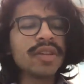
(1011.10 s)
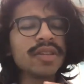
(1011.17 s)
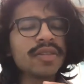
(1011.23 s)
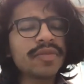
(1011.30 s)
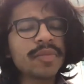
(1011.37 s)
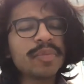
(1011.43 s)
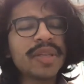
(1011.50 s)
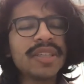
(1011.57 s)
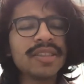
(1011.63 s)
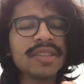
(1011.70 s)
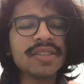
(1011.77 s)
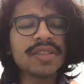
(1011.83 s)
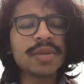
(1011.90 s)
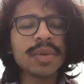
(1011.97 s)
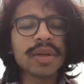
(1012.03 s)
different
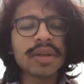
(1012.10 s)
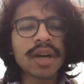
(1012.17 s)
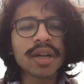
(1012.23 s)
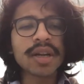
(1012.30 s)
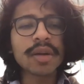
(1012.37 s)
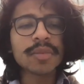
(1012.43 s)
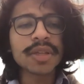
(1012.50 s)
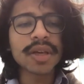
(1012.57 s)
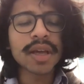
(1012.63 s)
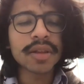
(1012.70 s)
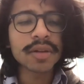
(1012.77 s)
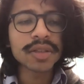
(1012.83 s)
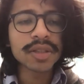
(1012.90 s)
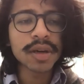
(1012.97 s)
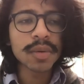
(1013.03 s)
pieces to it kind of come
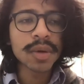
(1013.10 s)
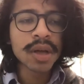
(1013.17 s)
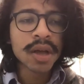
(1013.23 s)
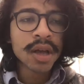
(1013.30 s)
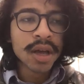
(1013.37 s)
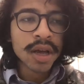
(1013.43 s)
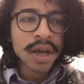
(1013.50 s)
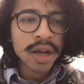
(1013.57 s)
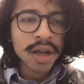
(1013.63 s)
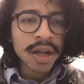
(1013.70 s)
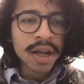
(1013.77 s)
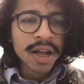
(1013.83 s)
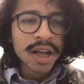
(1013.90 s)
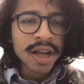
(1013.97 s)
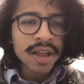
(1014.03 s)
together. So
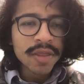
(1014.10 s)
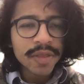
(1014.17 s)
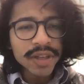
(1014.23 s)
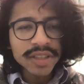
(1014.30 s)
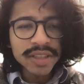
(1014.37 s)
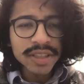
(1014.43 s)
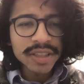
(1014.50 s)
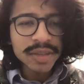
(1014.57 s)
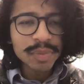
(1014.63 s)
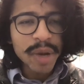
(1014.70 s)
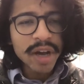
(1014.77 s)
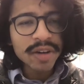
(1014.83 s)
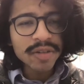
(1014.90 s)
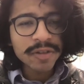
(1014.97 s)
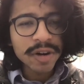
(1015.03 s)
this is
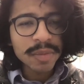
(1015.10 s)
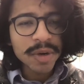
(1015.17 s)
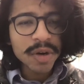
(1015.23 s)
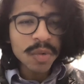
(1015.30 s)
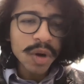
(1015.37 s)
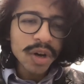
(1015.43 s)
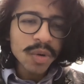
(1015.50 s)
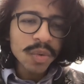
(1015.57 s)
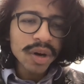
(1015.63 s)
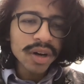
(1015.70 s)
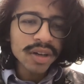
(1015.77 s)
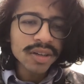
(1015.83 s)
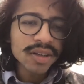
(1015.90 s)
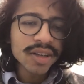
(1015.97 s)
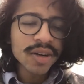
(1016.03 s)
Biopharma
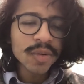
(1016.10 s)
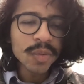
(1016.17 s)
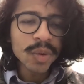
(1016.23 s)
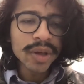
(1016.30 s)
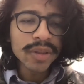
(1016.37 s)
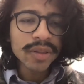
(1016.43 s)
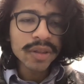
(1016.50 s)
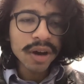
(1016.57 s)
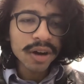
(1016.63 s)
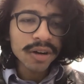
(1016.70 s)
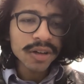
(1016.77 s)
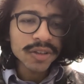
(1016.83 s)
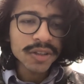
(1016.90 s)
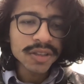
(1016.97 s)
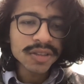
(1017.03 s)
101 with
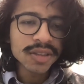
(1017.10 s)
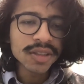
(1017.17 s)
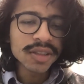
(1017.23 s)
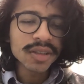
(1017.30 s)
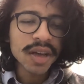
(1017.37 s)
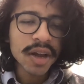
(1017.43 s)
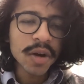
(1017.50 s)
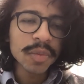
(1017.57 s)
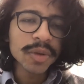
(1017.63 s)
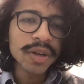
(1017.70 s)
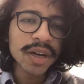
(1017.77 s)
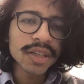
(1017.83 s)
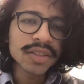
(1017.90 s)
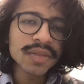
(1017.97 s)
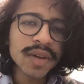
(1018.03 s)
Akash Inti. I hope you
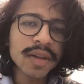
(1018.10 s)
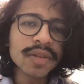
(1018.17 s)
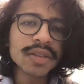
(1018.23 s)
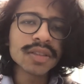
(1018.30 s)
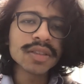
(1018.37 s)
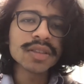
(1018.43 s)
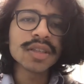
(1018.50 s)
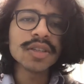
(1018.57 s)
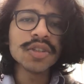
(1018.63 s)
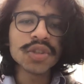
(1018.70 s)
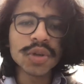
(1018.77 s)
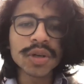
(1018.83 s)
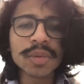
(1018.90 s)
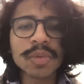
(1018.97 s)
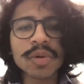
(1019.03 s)
guys found this
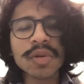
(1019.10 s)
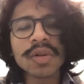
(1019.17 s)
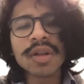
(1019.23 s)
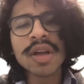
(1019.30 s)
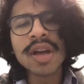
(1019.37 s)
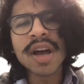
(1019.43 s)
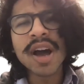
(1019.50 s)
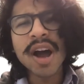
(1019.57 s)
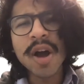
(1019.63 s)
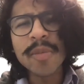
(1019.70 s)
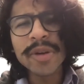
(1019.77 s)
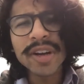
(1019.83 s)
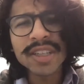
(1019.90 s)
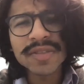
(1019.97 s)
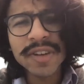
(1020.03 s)
enjoyable. I hope
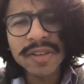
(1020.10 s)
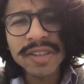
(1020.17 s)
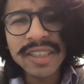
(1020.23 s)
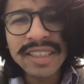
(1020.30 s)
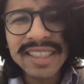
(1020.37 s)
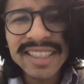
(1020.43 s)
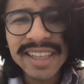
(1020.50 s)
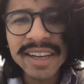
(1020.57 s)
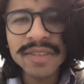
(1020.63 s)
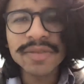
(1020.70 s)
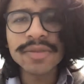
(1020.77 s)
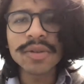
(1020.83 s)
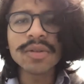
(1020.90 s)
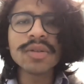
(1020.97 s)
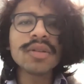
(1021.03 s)
you guys found it
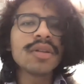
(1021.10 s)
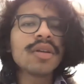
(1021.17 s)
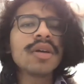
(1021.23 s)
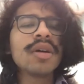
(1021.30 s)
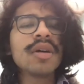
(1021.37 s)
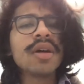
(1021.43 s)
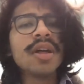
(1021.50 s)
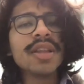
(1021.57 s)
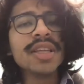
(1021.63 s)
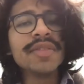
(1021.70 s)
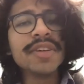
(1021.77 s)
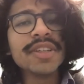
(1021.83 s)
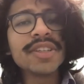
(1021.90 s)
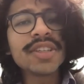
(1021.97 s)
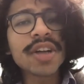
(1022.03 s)
insightful. Leave a
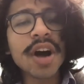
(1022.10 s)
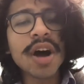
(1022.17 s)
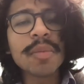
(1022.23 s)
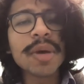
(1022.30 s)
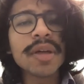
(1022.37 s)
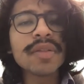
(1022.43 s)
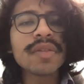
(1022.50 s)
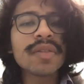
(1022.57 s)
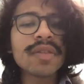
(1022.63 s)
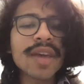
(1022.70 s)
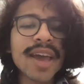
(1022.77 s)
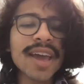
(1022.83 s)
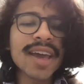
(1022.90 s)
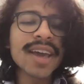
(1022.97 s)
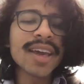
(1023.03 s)
comment,
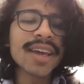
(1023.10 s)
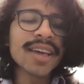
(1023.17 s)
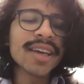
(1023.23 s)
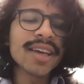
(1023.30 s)
a